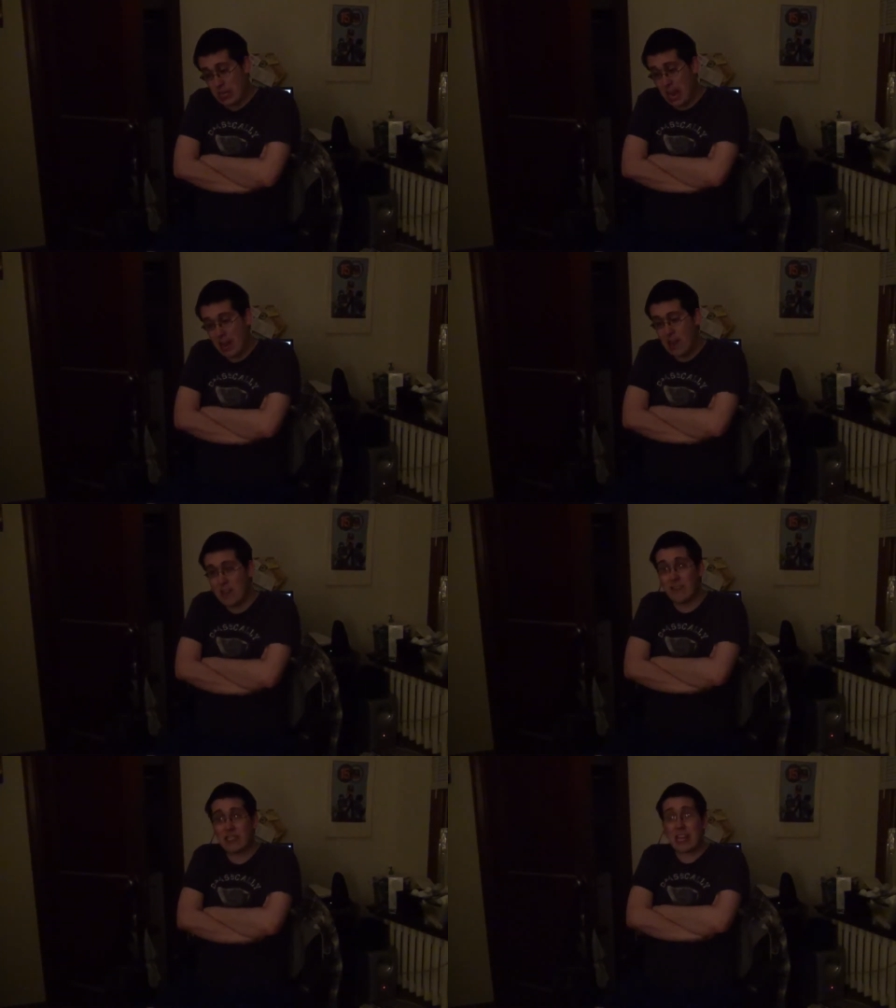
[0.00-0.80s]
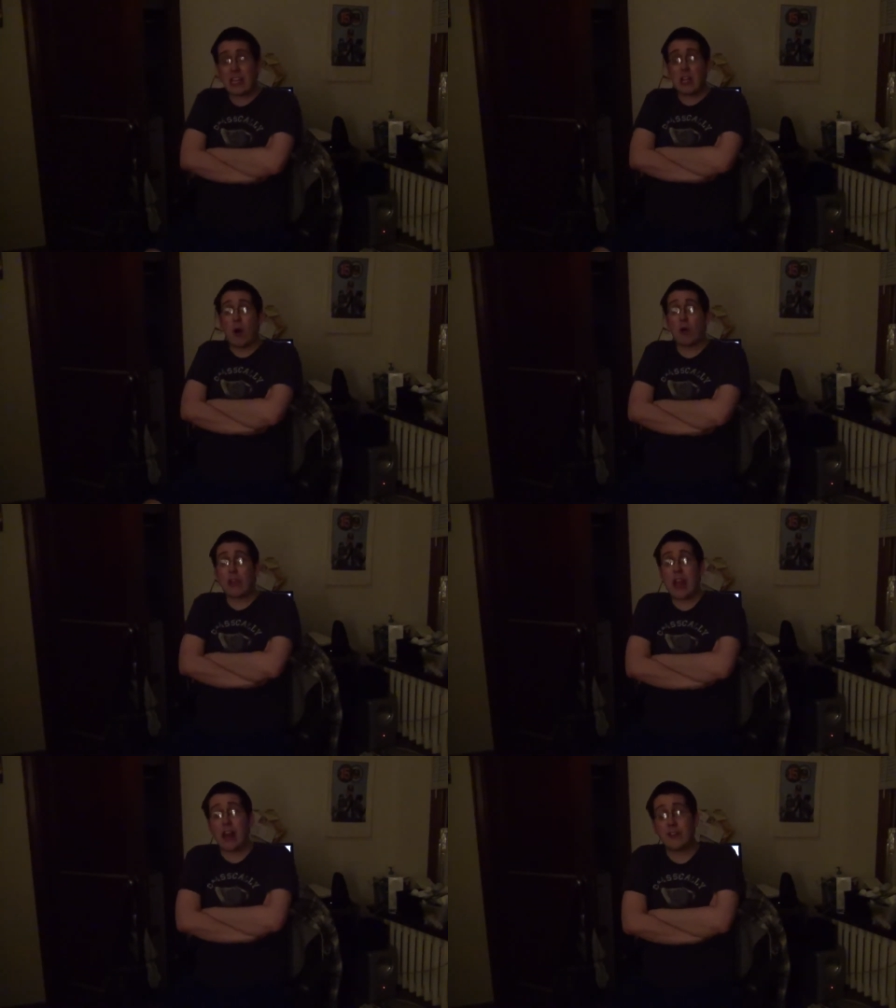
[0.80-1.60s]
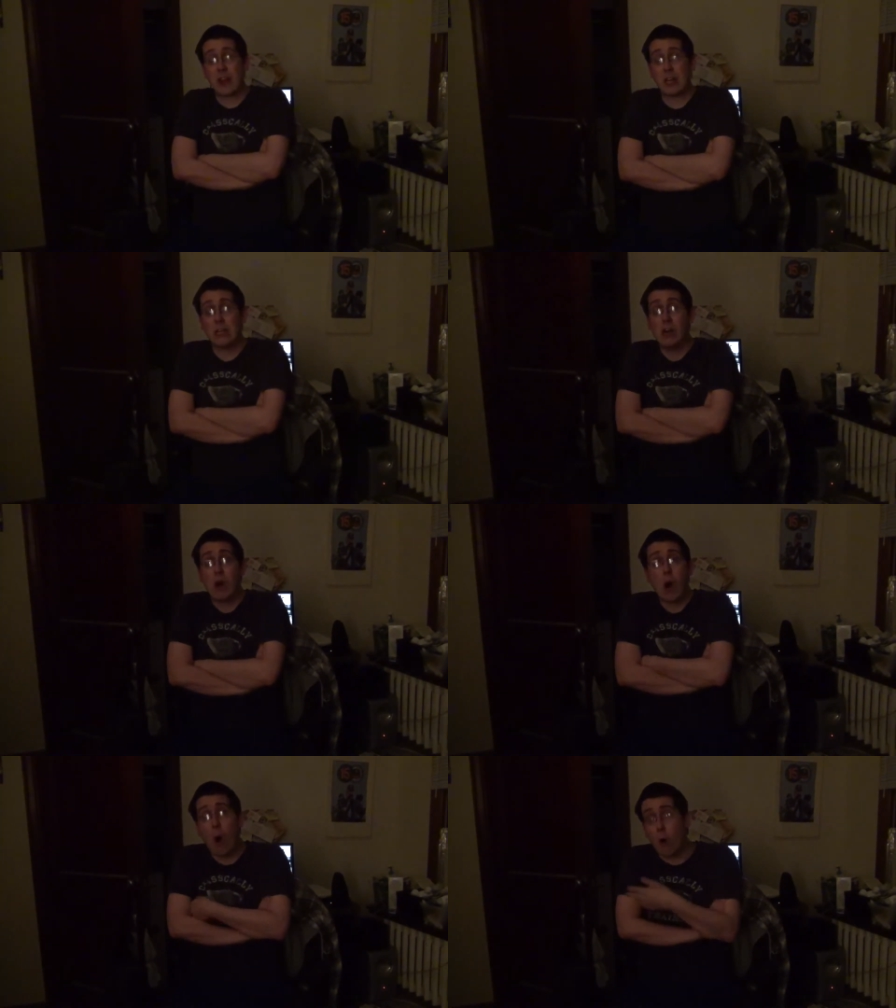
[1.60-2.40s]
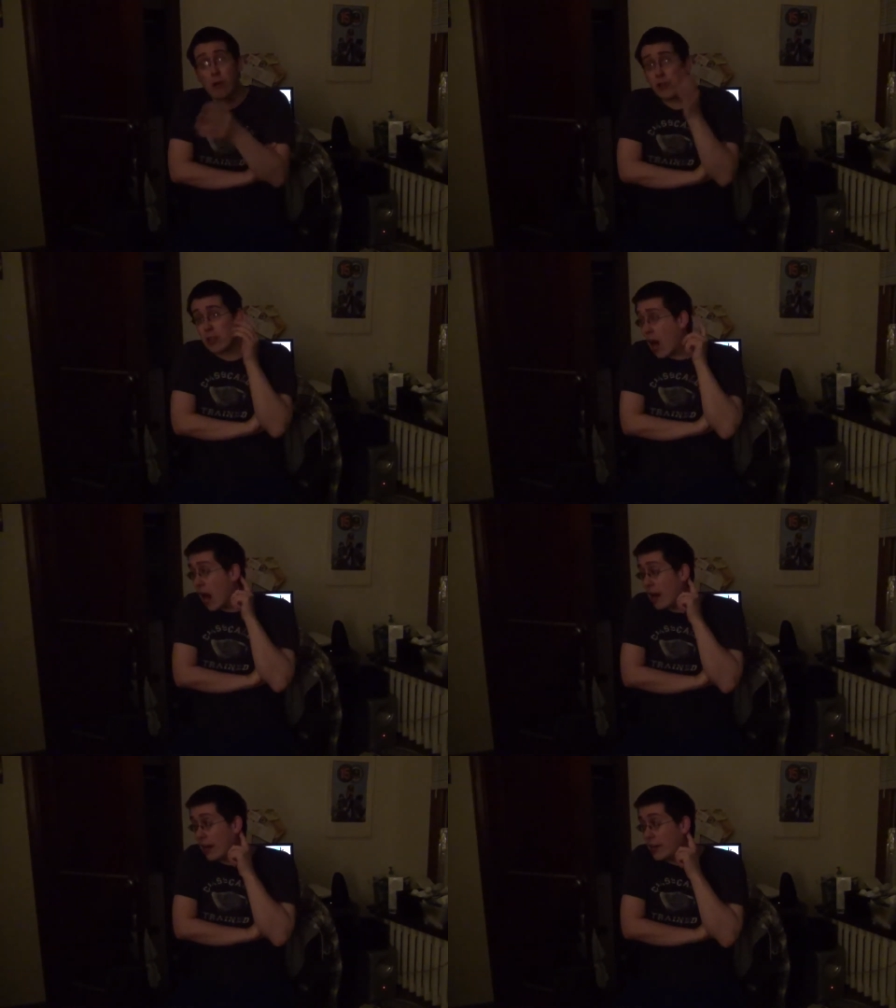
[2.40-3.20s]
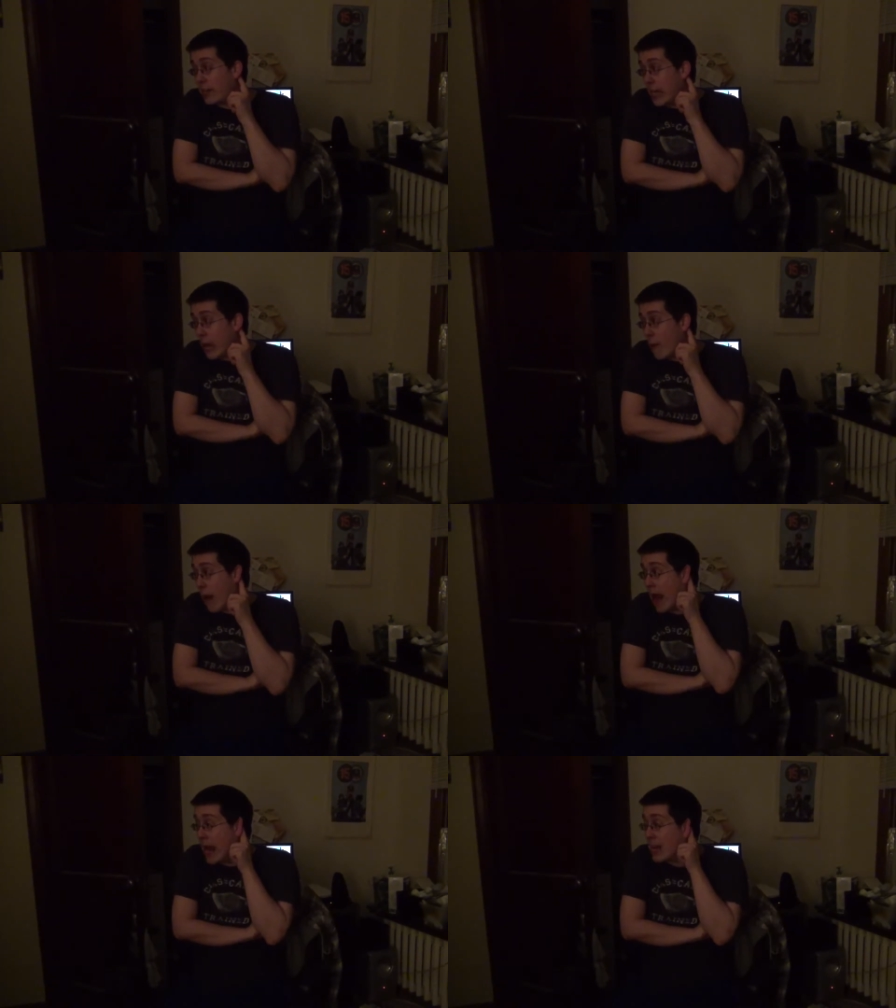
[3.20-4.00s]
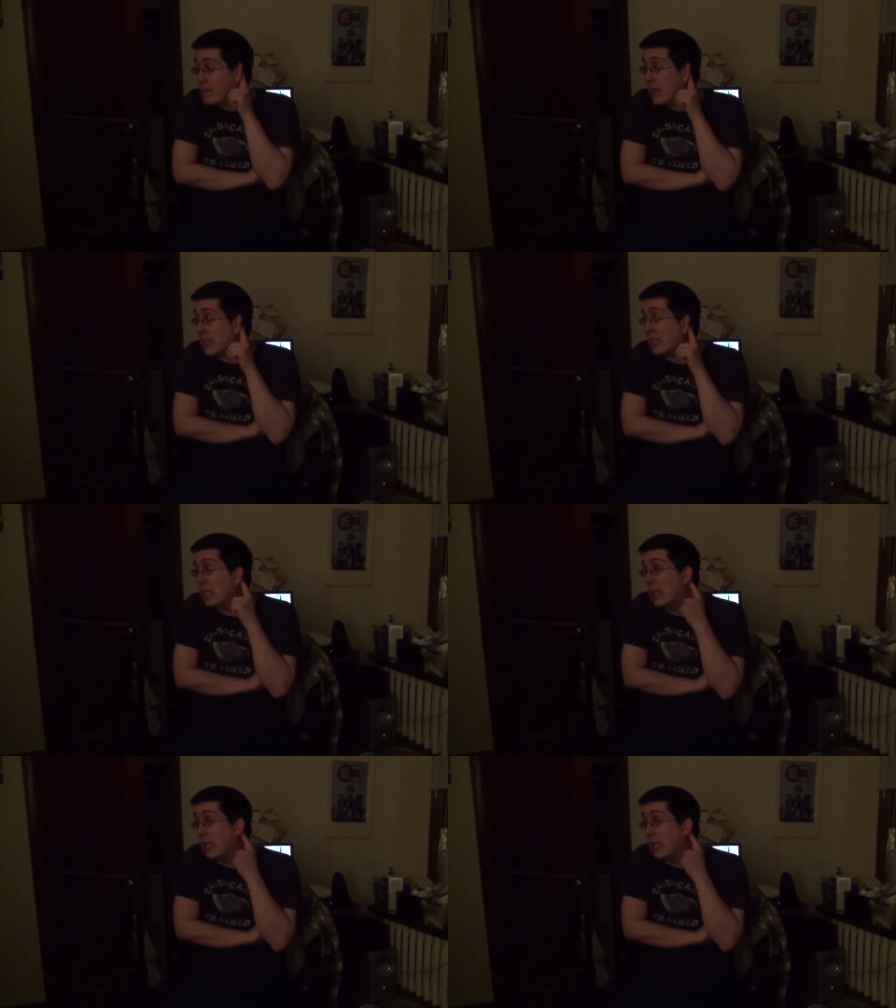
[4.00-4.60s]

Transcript: I heard it was like, you know, they had their always on DRM and